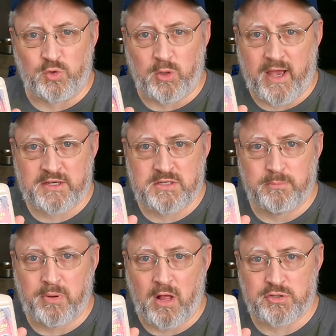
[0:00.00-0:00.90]
dual action
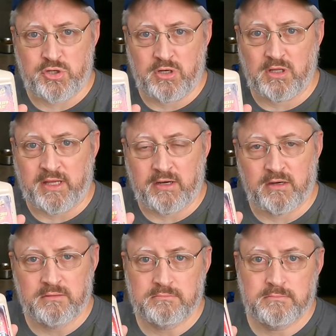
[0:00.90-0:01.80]
polisher and cleaner,
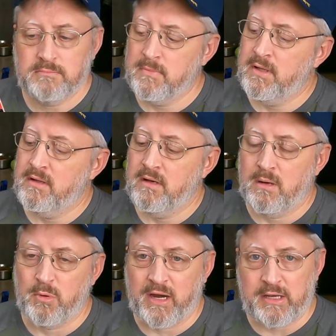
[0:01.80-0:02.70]

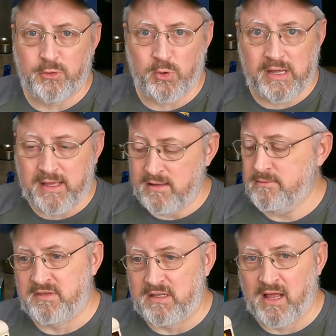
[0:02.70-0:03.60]
number 83. I've
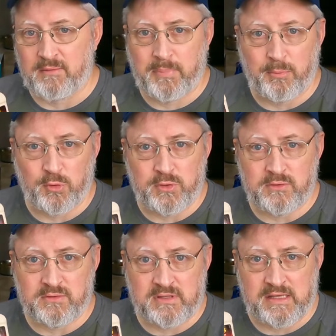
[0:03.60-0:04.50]
seen a lot of people
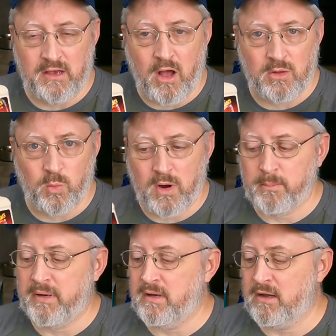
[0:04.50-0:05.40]
use the all-in-one,
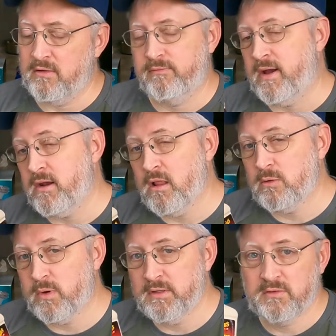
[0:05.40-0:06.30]
but I couldn't find the
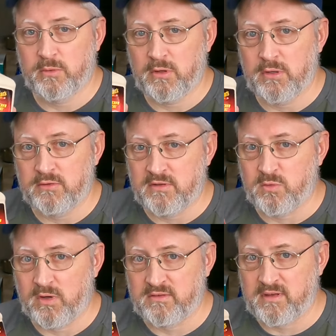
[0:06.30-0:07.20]
all-in-one, so we're going to use this
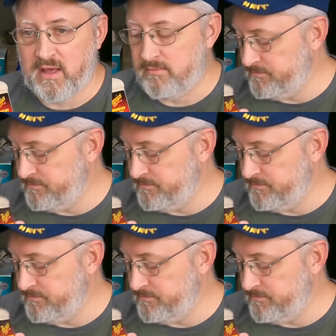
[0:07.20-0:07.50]
one instead.